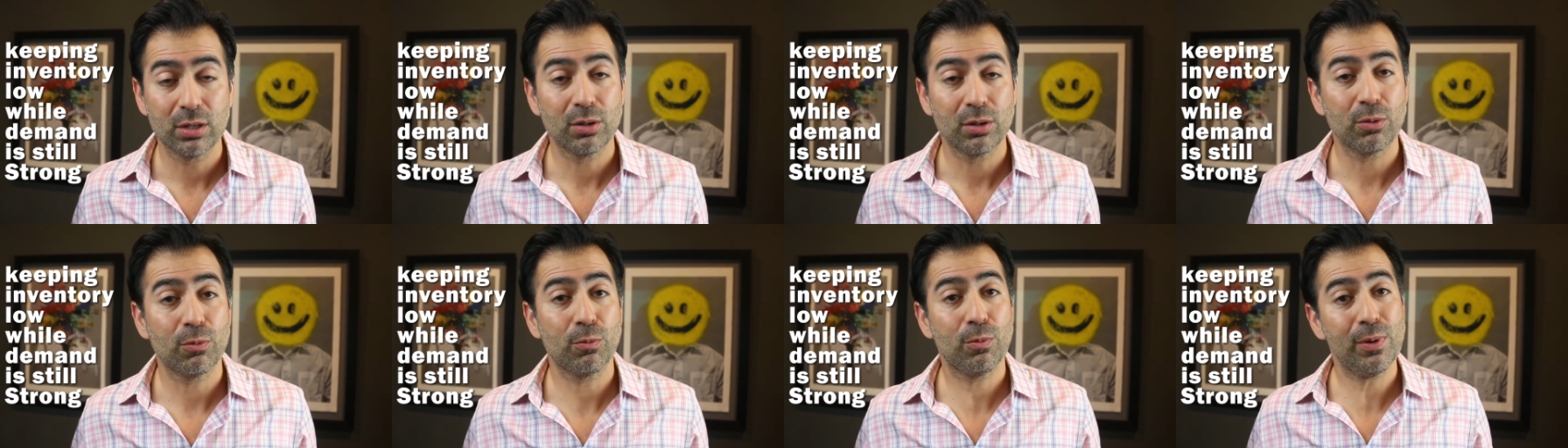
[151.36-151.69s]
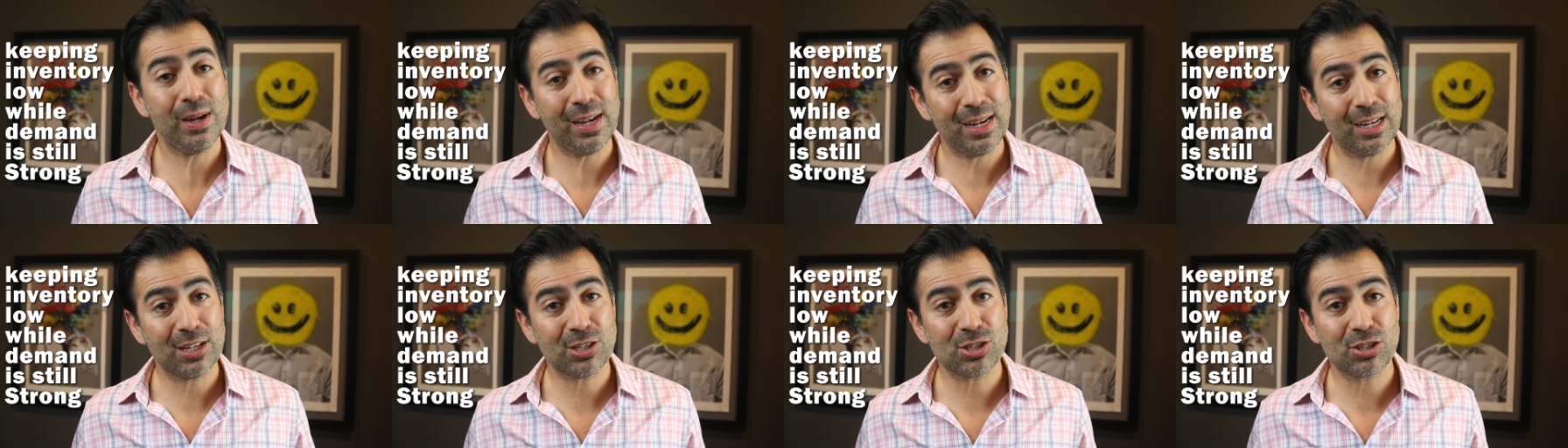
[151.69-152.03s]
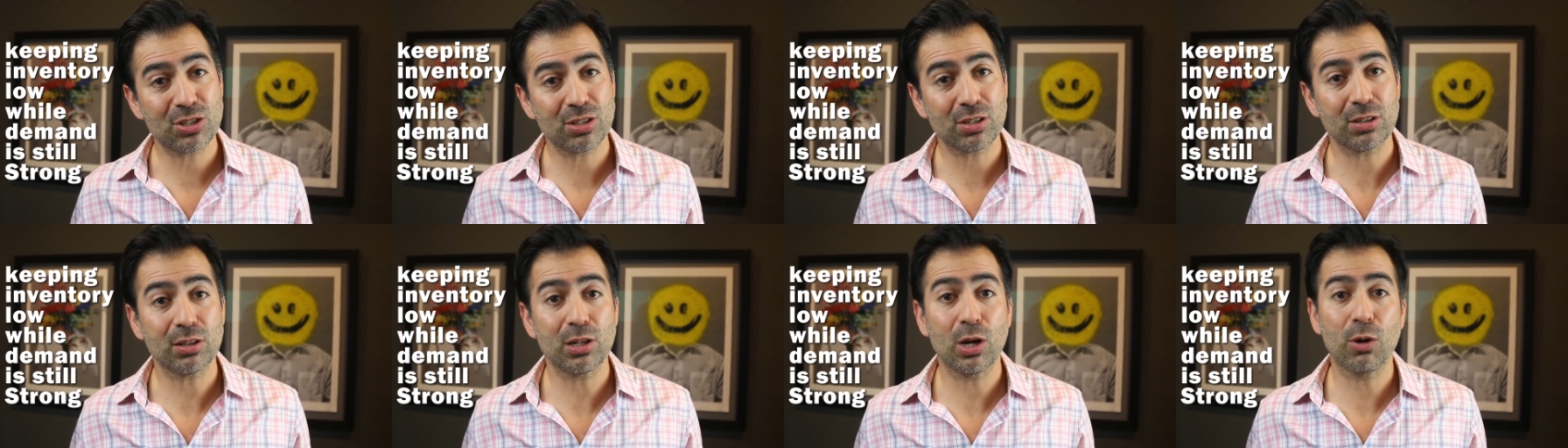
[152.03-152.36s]

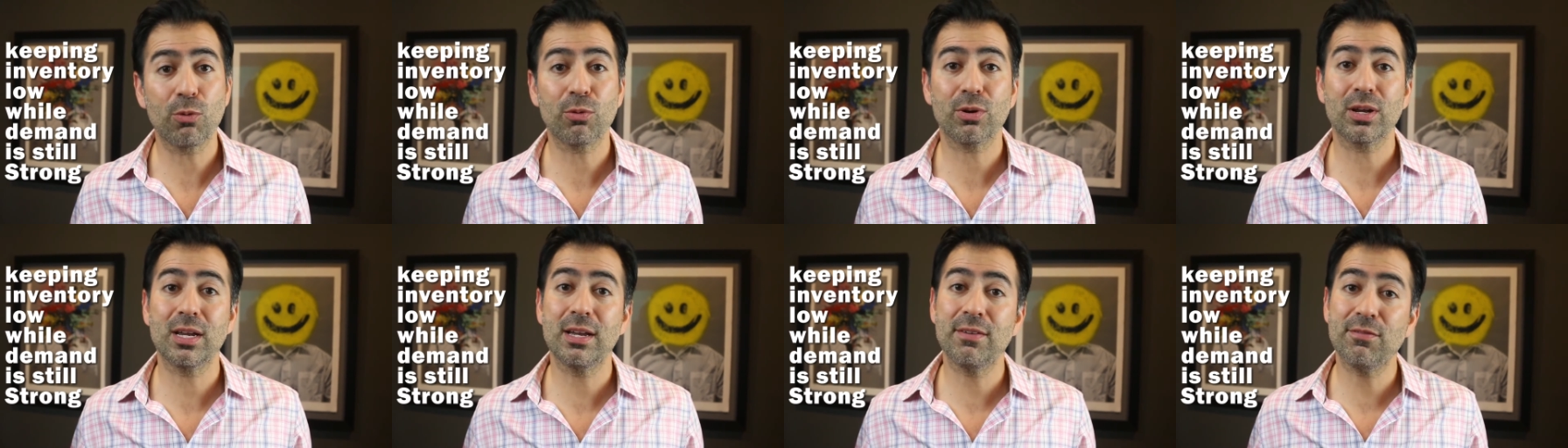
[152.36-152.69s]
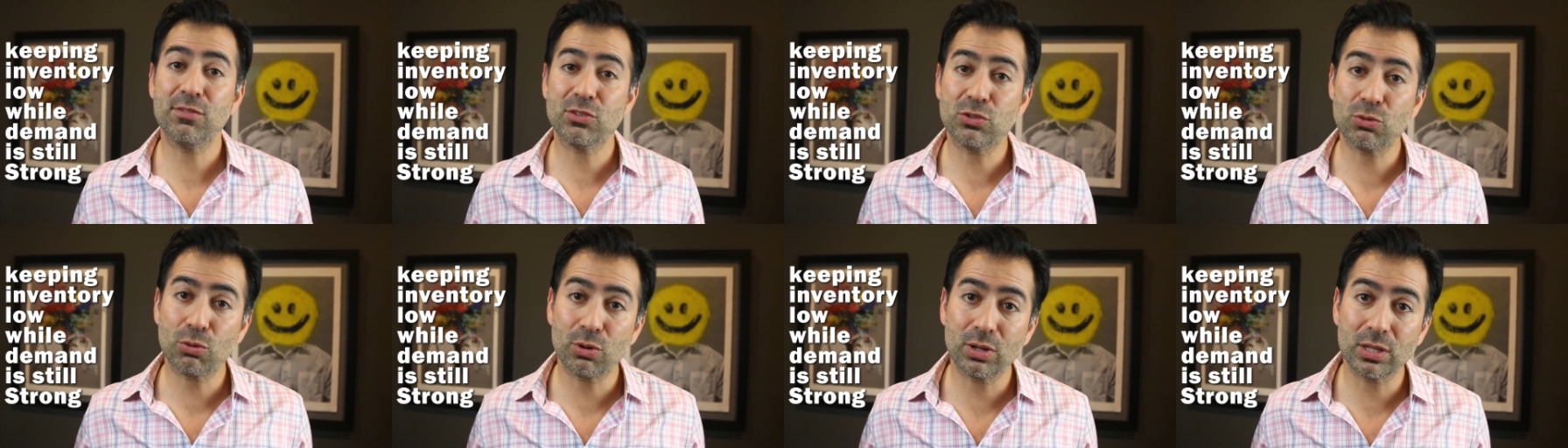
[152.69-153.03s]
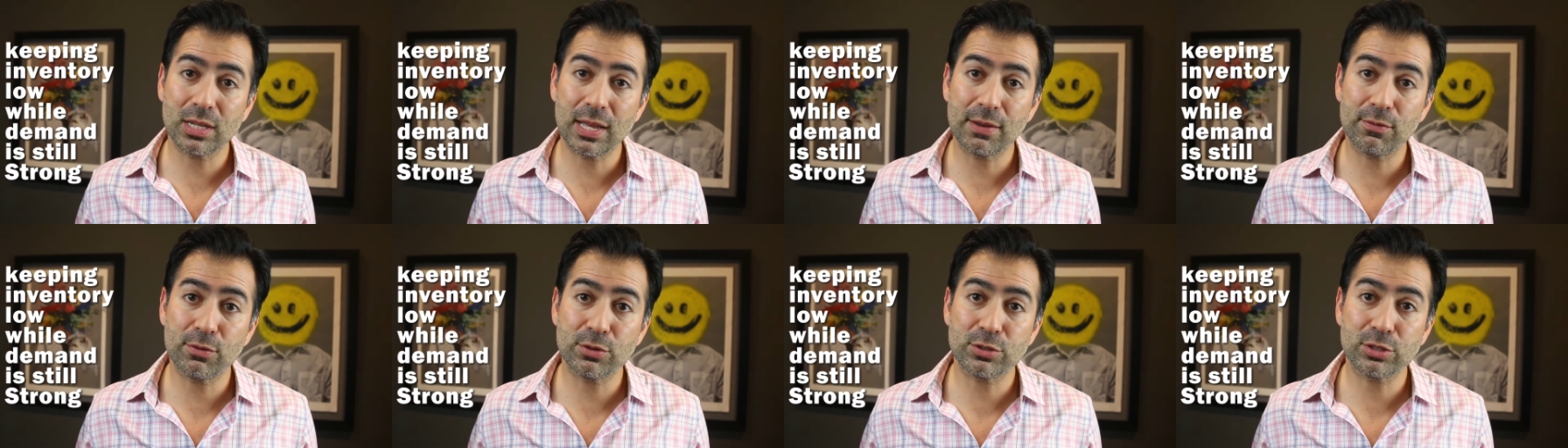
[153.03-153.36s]
which lower inventory
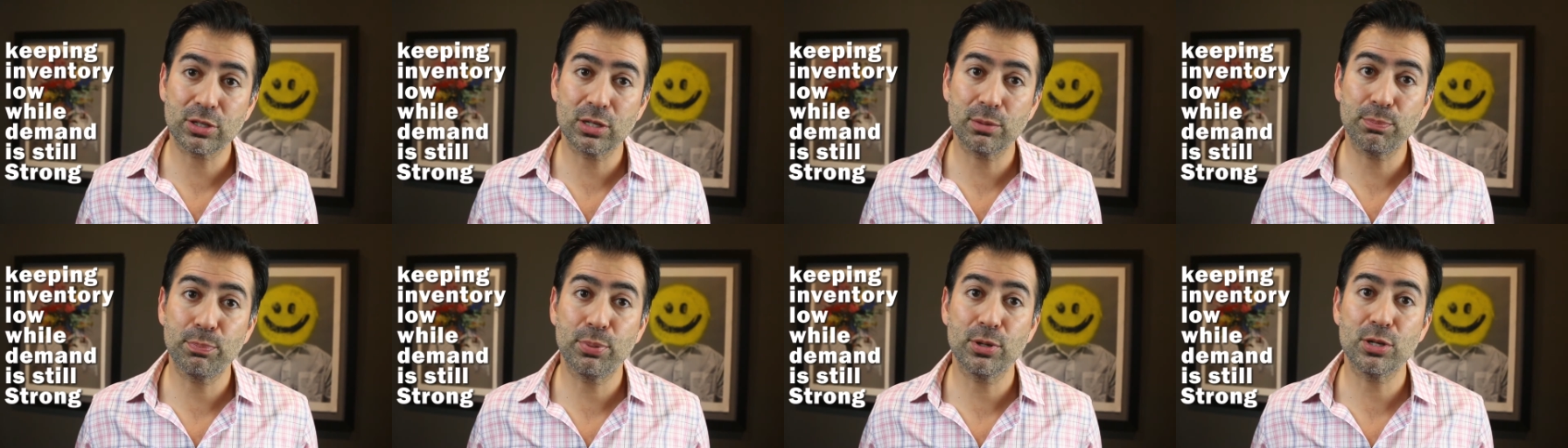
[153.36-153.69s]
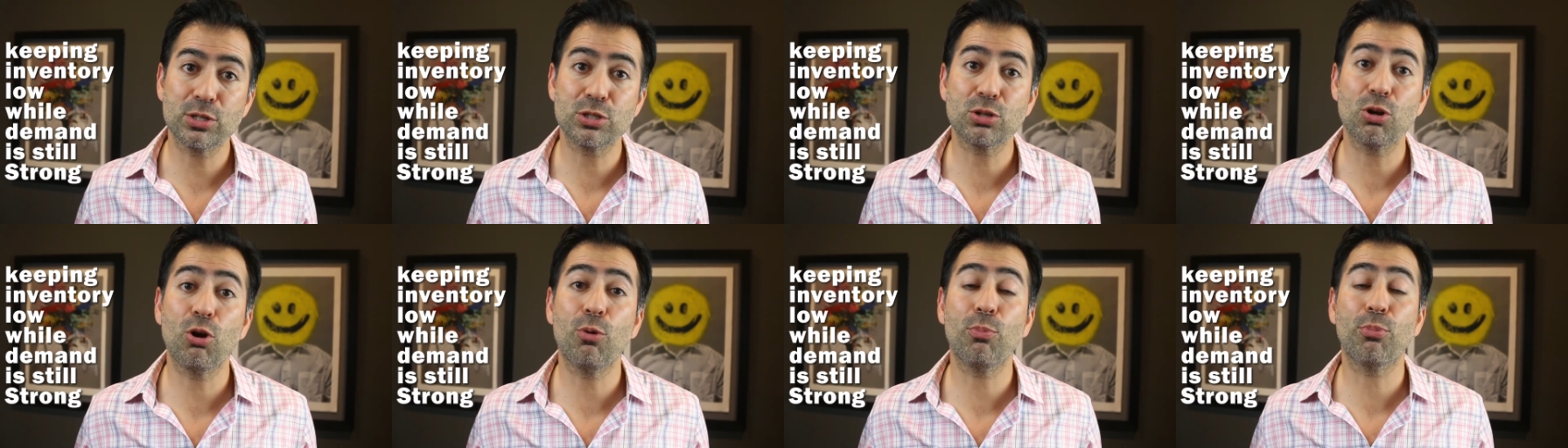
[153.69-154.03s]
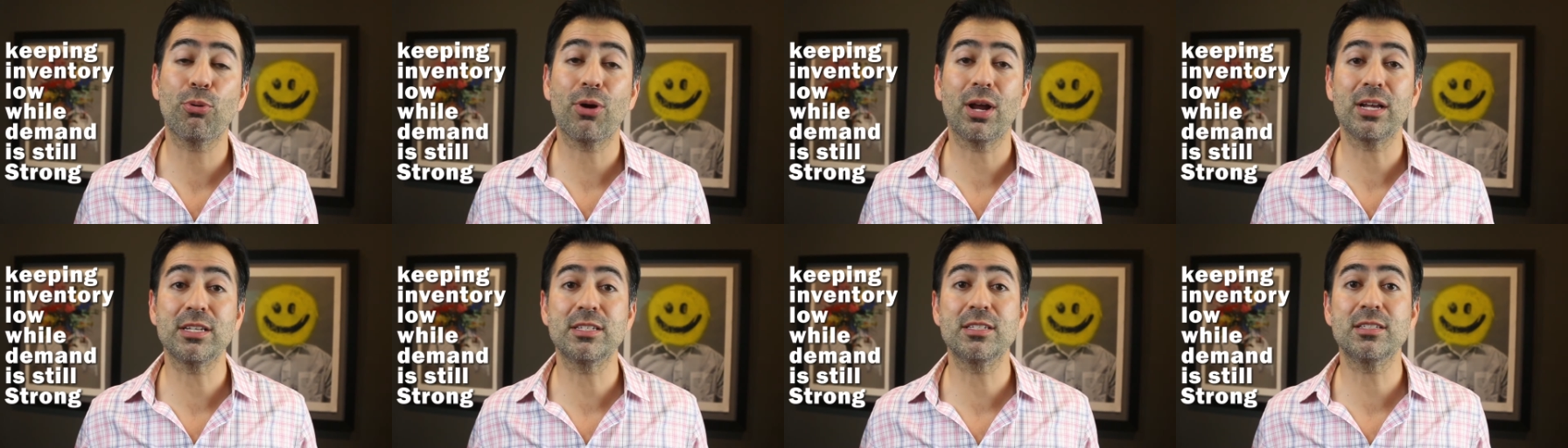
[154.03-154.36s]
levels could push home
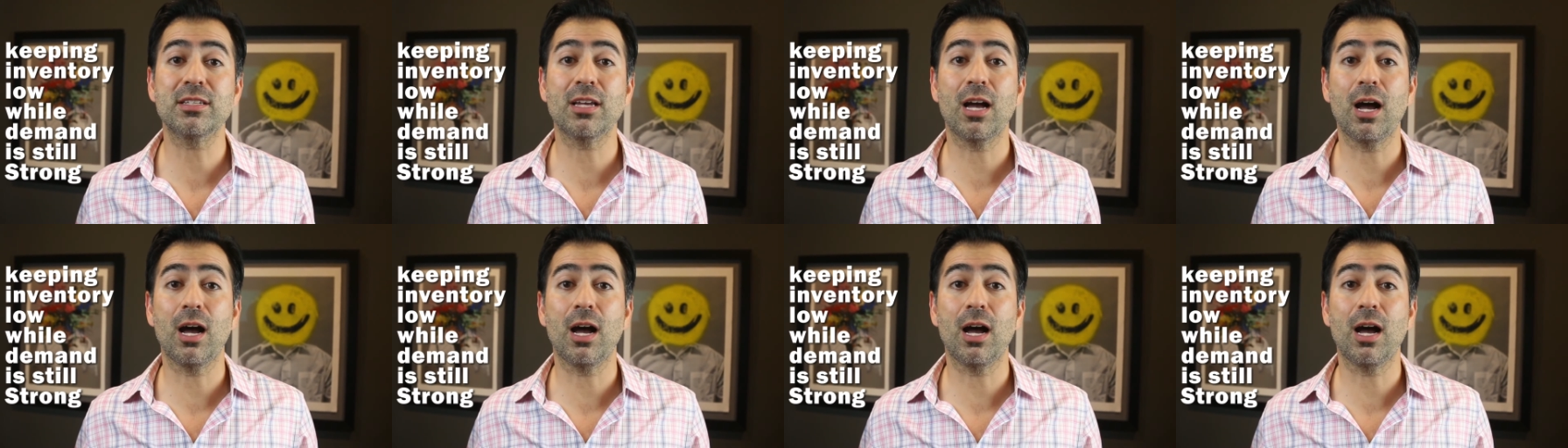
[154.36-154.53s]
prices